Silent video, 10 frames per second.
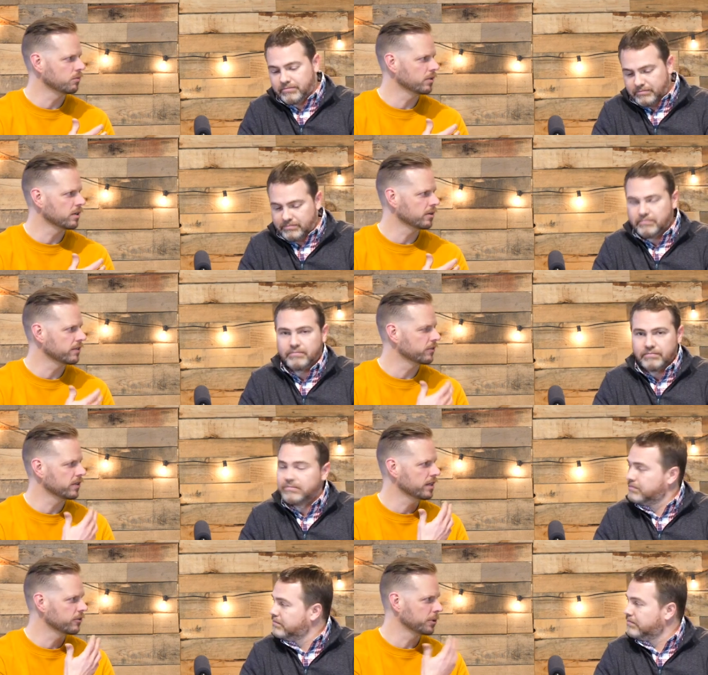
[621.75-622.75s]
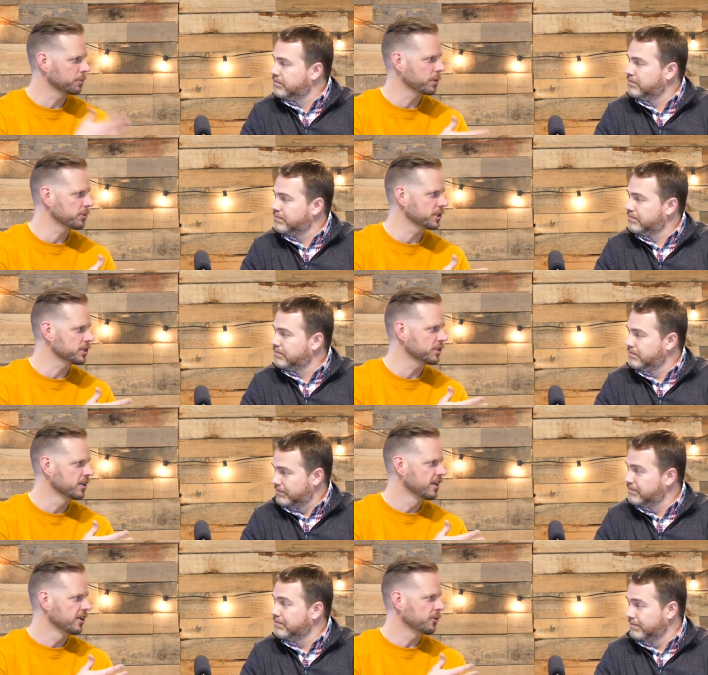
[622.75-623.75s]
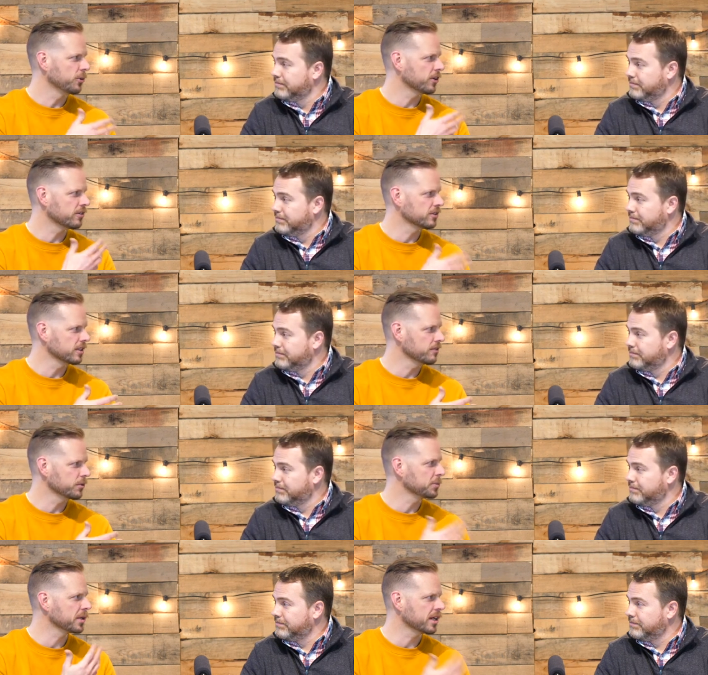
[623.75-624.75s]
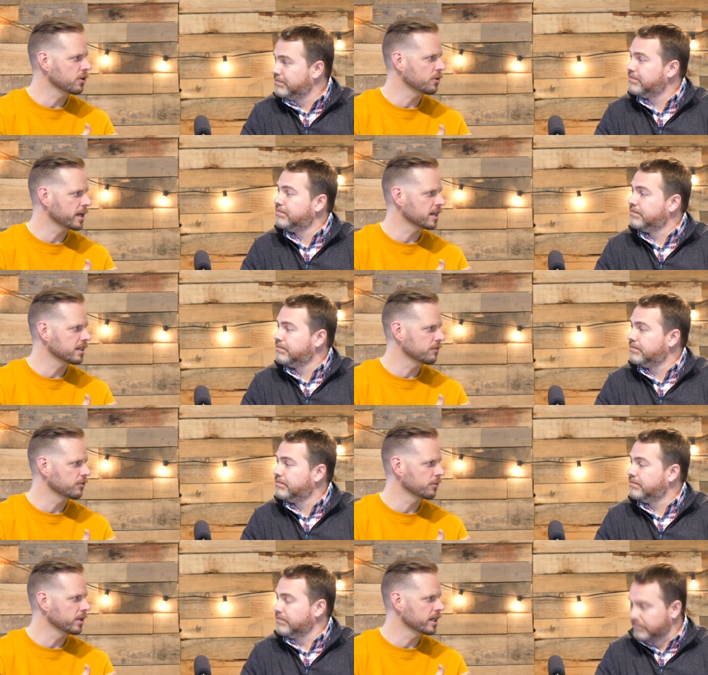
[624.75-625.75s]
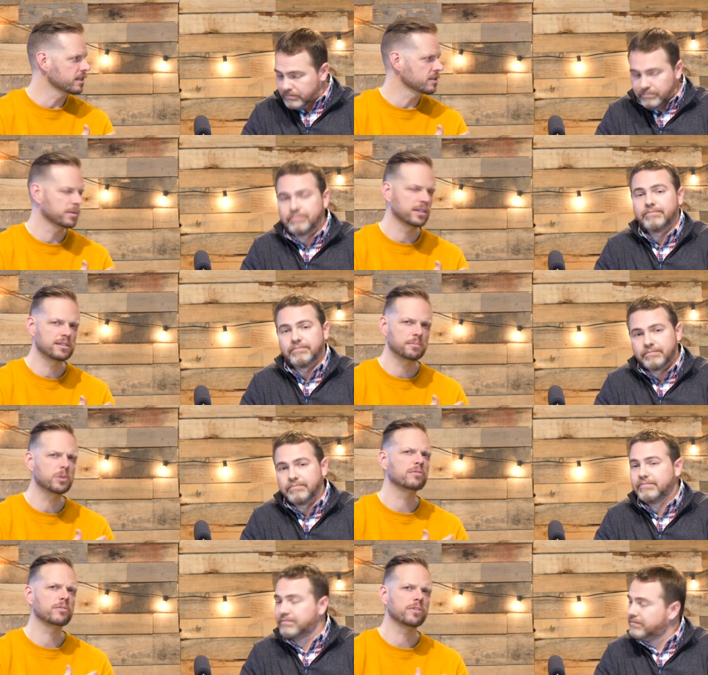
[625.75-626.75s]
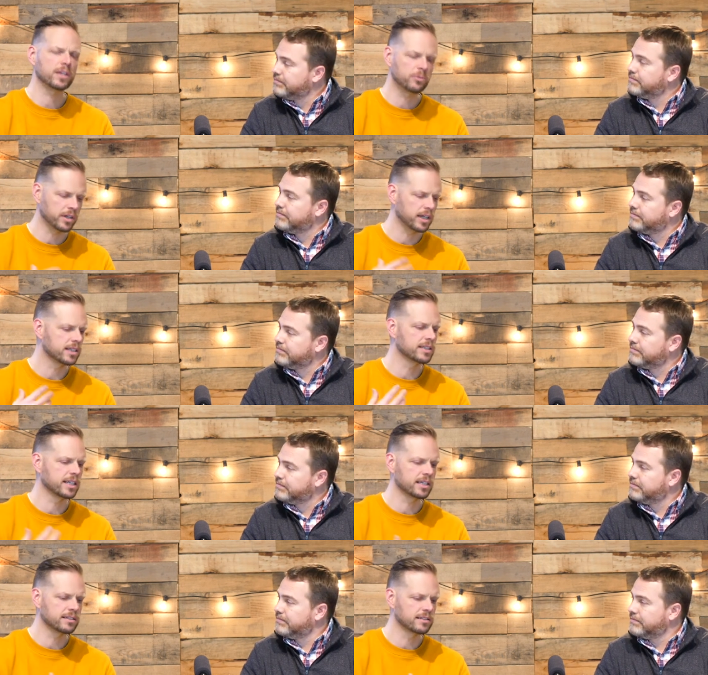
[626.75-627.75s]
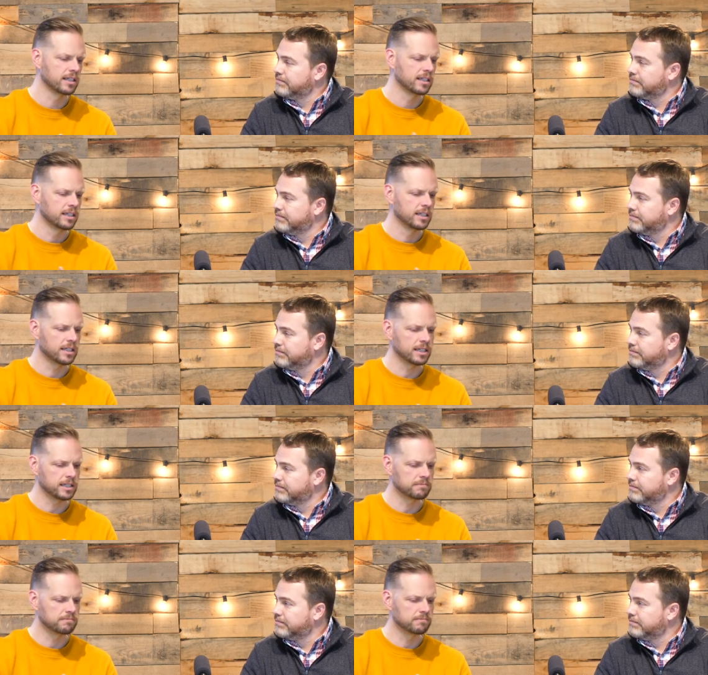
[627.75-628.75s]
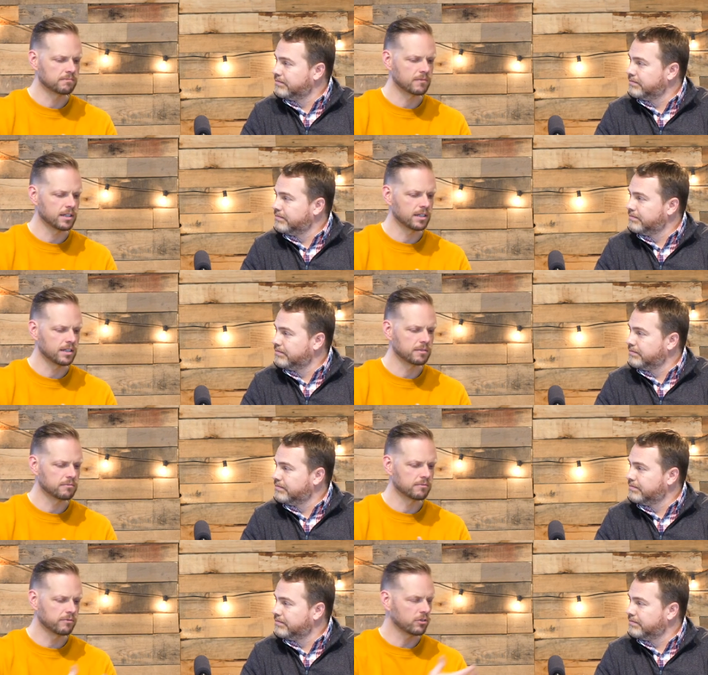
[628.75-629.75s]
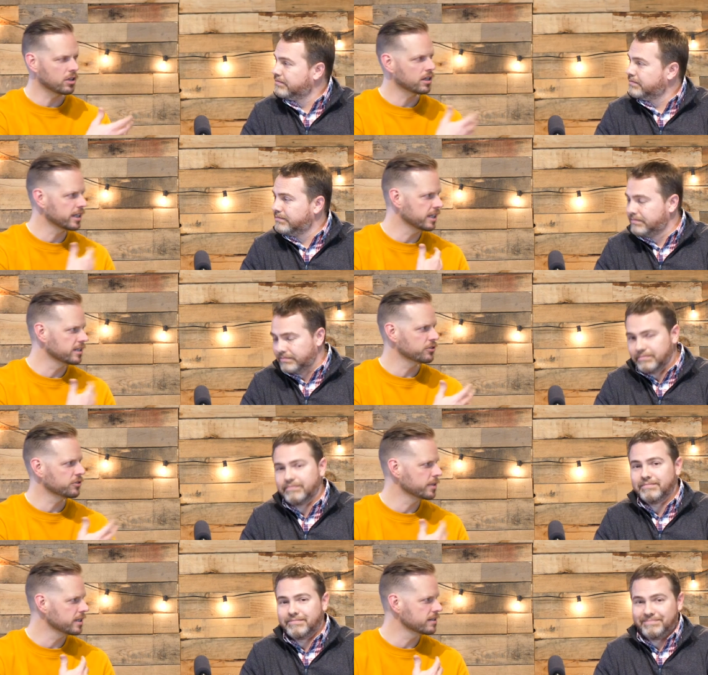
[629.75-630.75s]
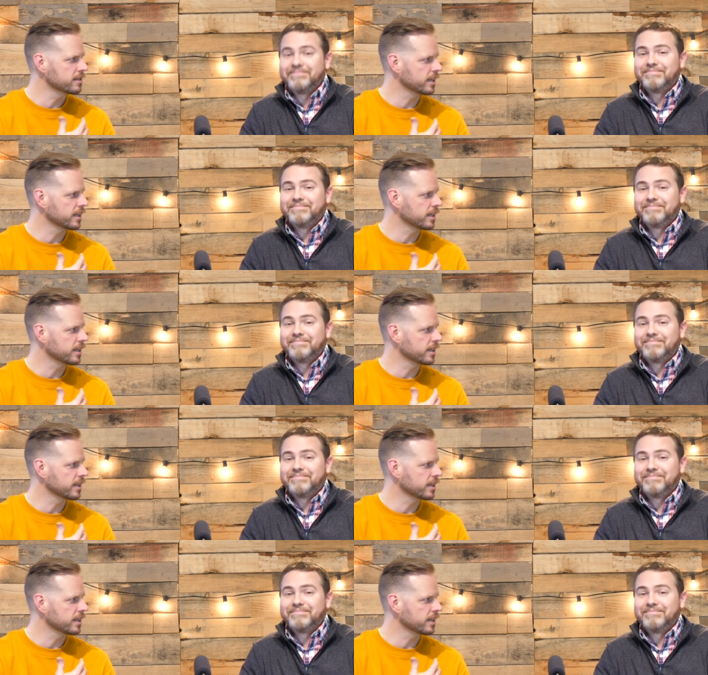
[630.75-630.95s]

Speaker 1: you know either in our preparation or in our delivery, we're going to go about it different ways. But it's a beautiful thing where God takes um, uh, flawed instruments